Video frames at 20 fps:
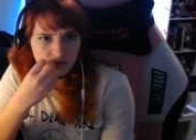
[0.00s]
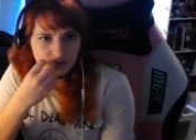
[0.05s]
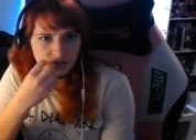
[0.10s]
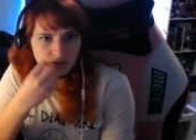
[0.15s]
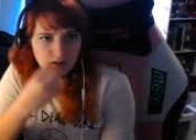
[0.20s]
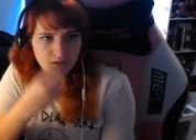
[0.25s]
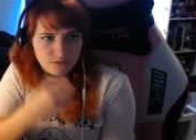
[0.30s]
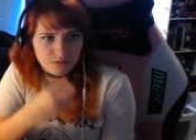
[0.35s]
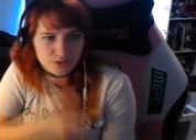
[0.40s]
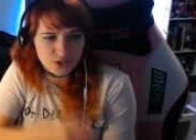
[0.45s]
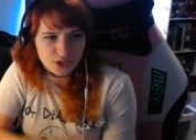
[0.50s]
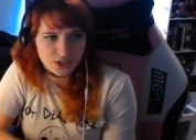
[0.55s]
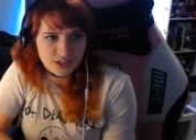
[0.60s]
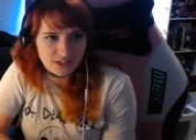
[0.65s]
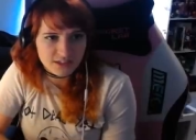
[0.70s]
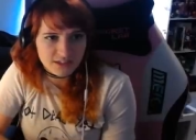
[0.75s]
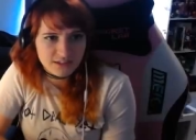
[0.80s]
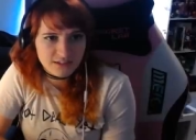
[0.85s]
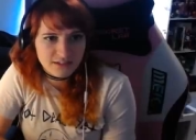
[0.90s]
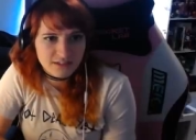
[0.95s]
Oh
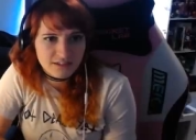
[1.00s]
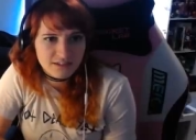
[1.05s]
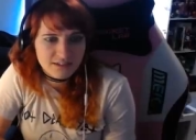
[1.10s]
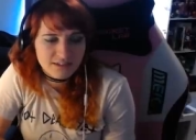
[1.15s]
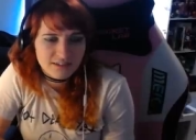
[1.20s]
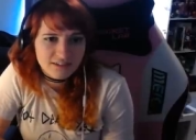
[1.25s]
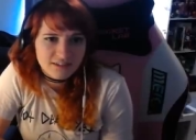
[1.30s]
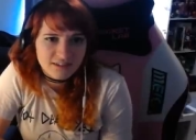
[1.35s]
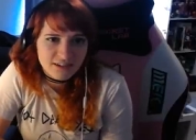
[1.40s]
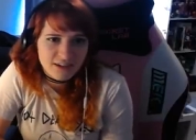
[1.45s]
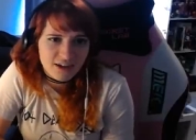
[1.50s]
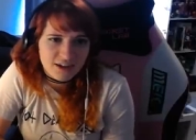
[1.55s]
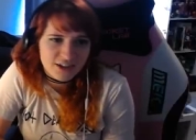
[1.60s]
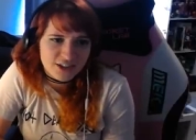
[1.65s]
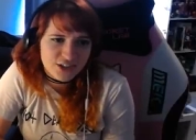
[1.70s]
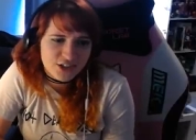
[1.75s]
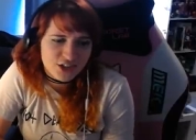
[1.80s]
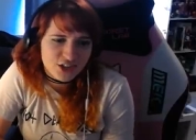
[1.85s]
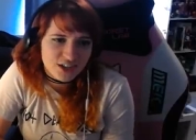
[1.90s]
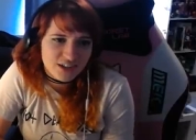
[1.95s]
shit. Oh
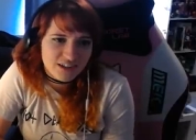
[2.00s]
shit.